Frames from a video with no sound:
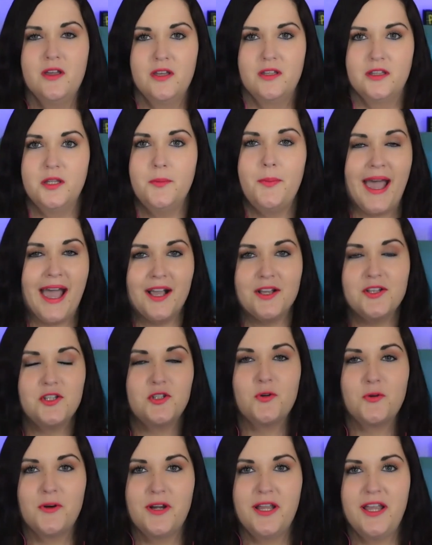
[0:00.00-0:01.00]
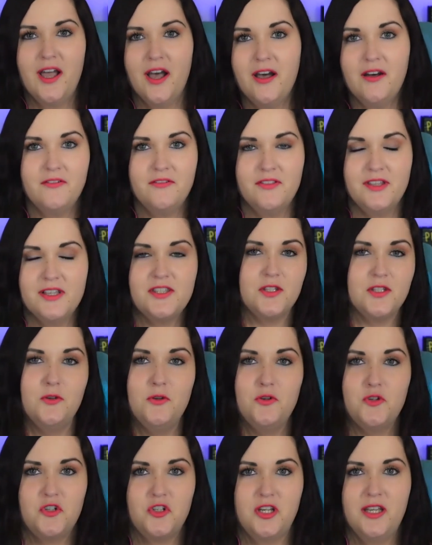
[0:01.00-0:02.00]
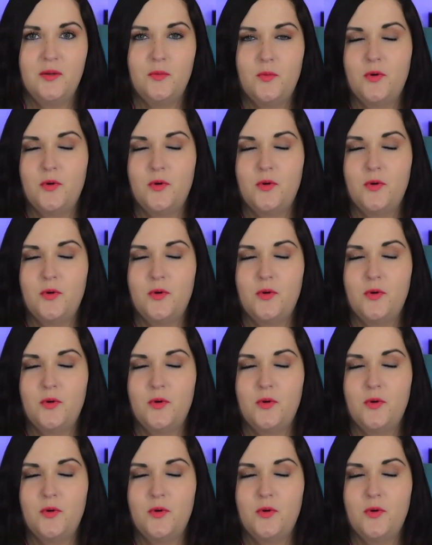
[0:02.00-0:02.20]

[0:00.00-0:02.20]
the backstory of this solution.